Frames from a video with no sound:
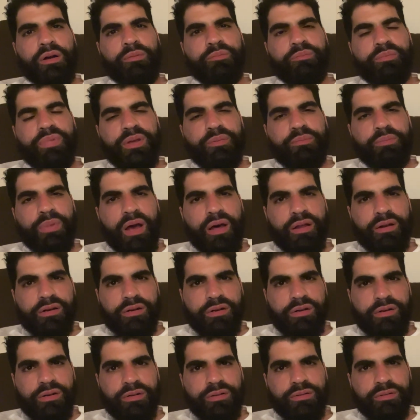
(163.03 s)
be
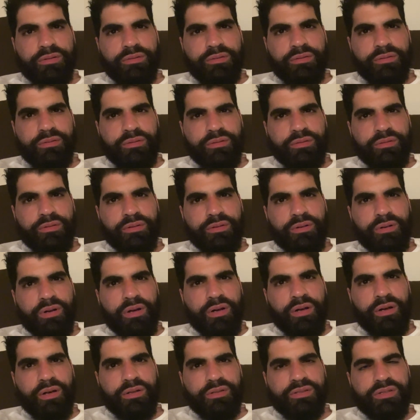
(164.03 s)
better,
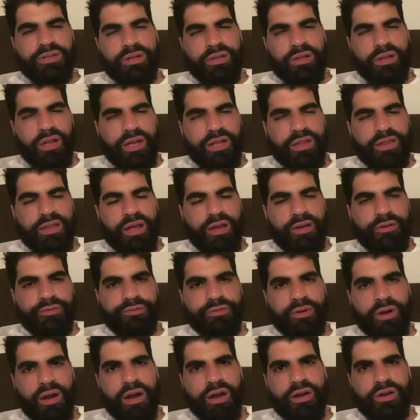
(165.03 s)
to light that
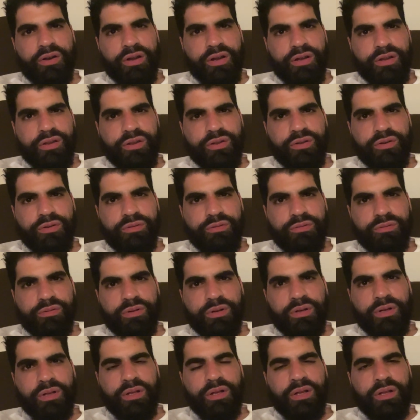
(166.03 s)
fire in you
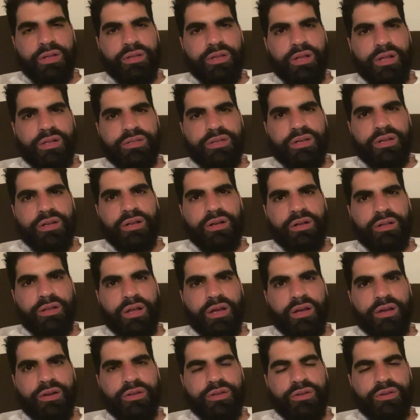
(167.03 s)
that's going to
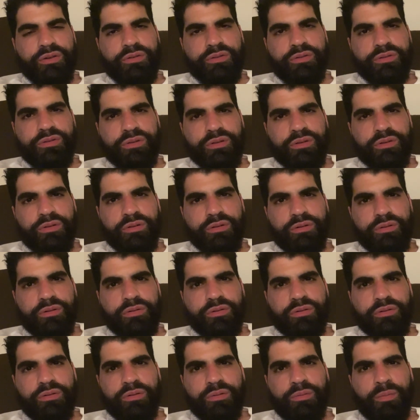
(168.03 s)
allow you to
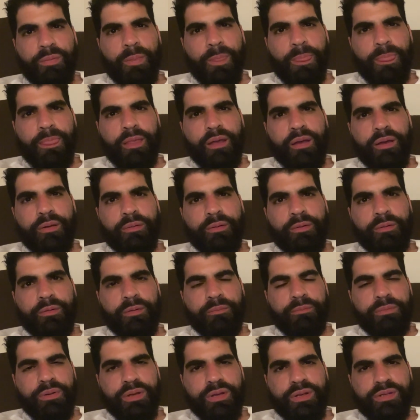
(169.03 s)

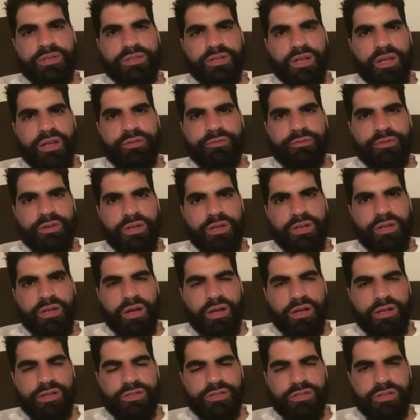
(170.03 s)
be safety
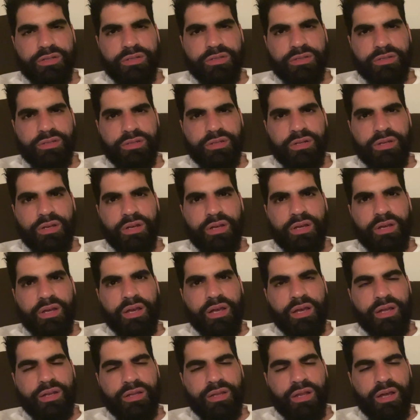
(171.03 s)
conscious,
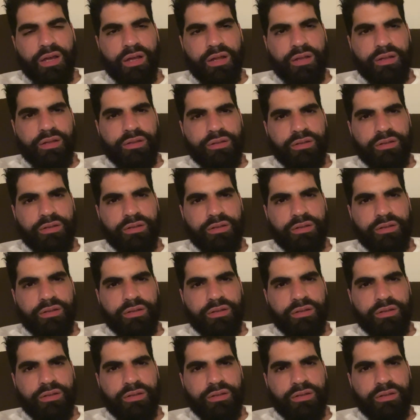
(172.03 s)
and not,